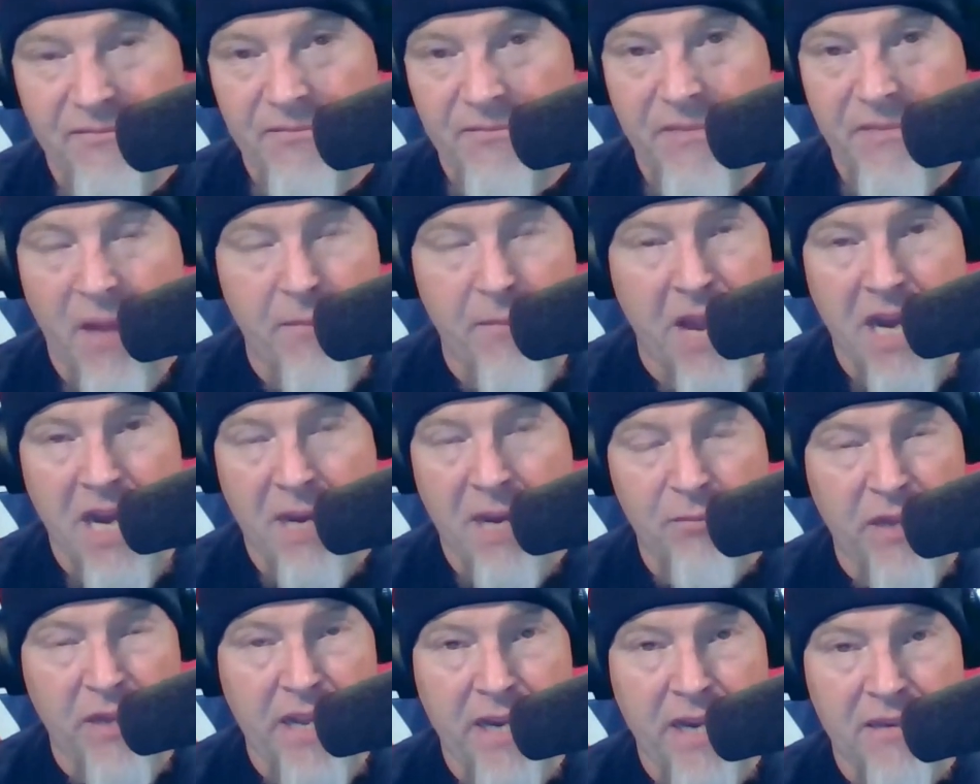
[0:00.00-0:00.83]
that man
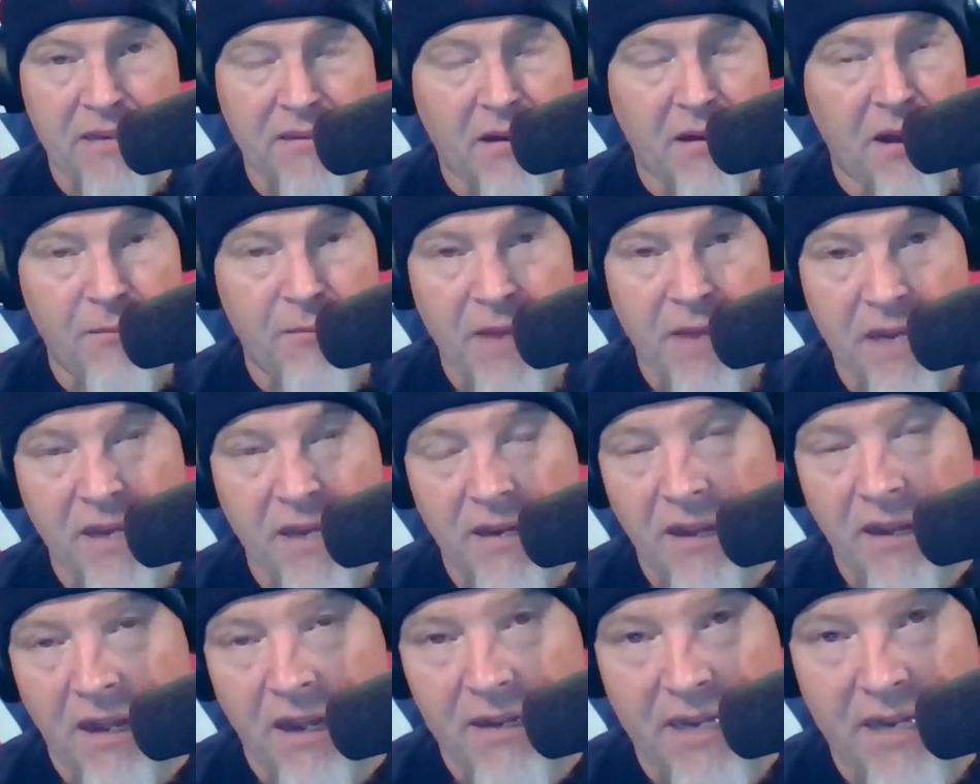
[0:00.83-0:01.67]
could play guitar and make you
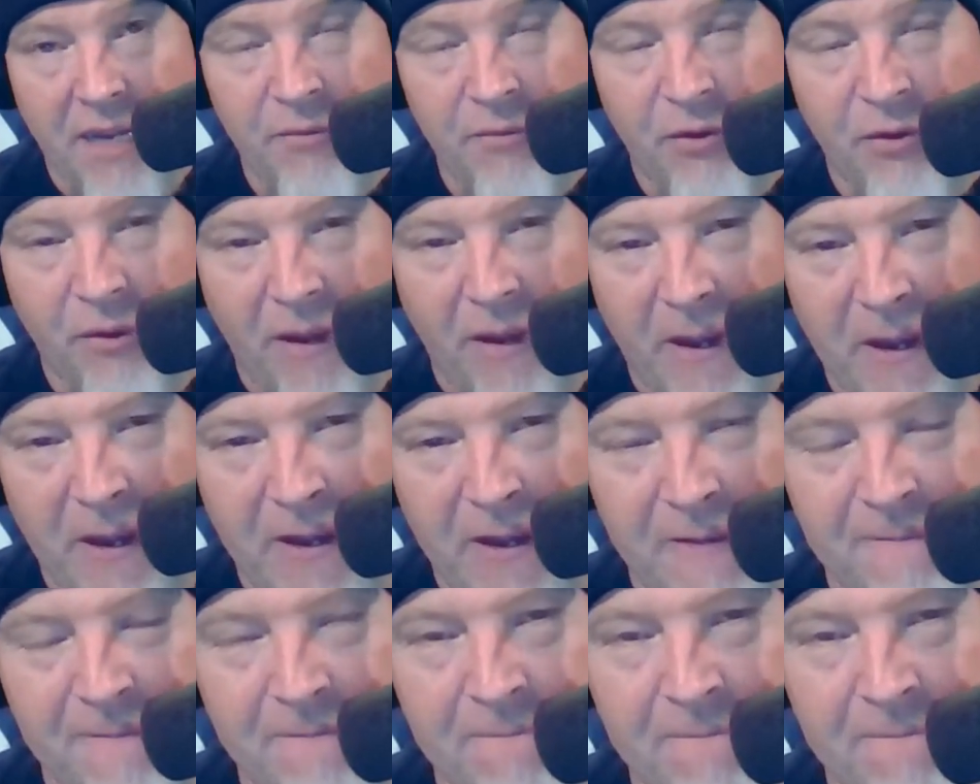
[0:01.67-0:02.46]
goddamn cry.